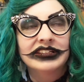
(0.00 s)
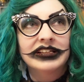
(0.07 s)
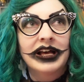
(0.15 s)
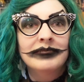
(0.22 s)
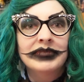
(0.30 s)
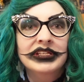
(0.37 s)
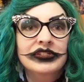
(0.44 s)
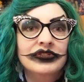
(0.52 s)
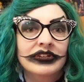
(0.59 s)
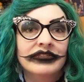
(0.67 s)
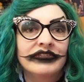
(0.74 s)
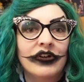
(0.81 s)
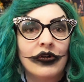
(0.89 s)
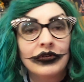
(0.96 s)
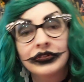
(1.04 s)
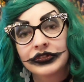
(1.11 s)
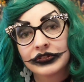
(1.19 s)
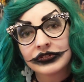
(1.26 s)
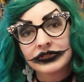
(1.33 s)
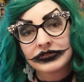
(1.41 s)
a mixture of
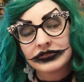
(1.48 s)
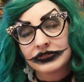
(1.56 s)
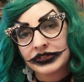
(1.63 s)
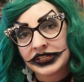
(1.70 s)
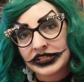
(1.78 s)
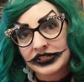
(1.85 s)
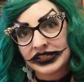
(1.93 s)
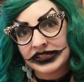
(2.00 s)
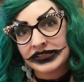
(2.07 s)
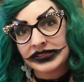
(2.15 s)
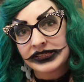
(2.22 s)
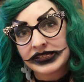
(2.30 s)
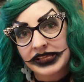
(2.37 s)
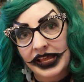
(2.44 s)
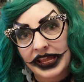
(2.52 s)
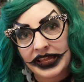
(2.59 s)
older traditions